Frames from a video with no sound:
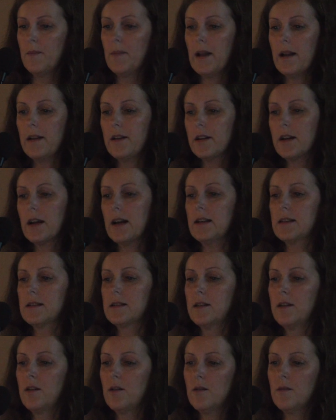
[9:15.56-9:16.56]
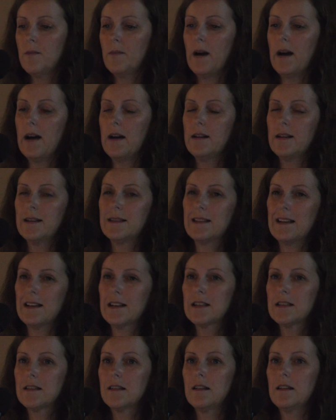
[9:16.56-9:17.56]
Bladder carcinoma is
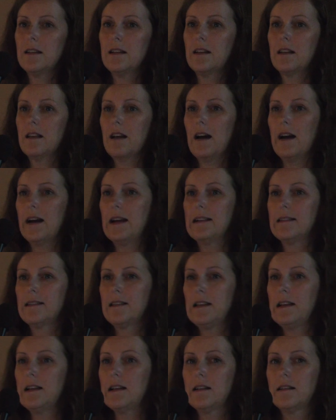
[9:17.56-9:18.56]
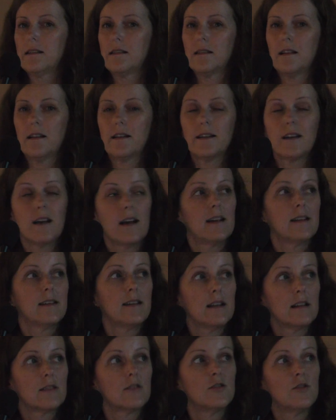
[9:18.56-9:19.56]
actually an
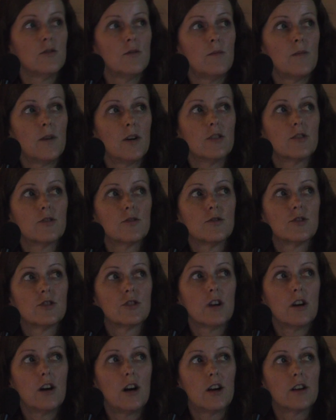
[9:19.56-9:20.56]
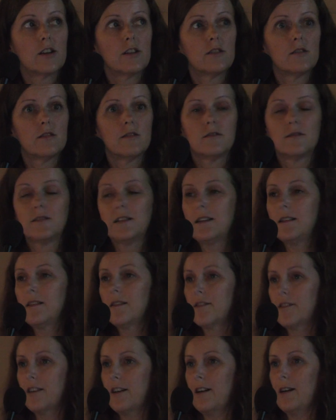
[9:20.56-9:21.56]
ideal tumor to start
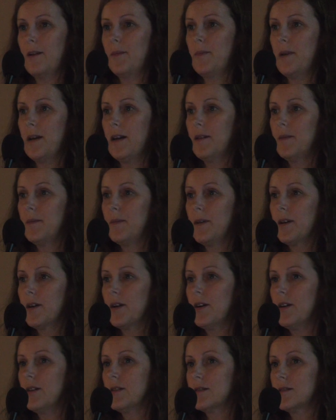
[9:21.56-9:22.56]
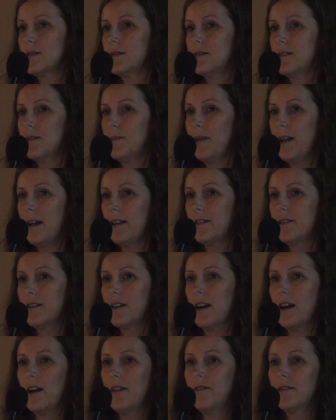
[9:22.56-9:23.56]
gene therapy because the bladder
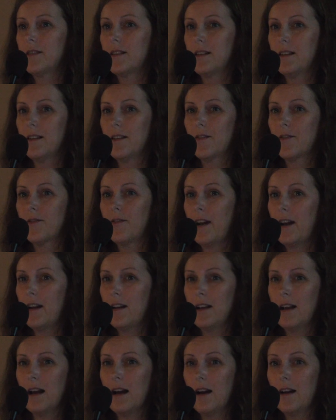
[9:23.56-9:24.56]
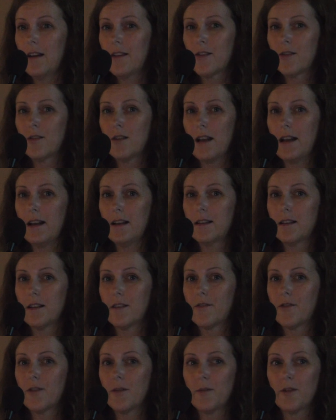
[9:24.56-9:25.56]
cavity is fairly
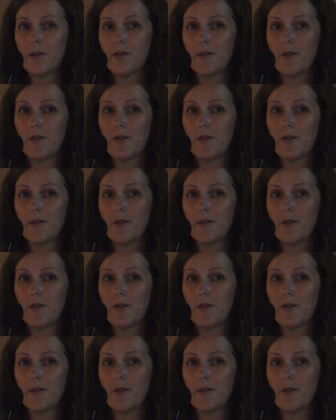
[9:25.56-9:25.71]
isolated from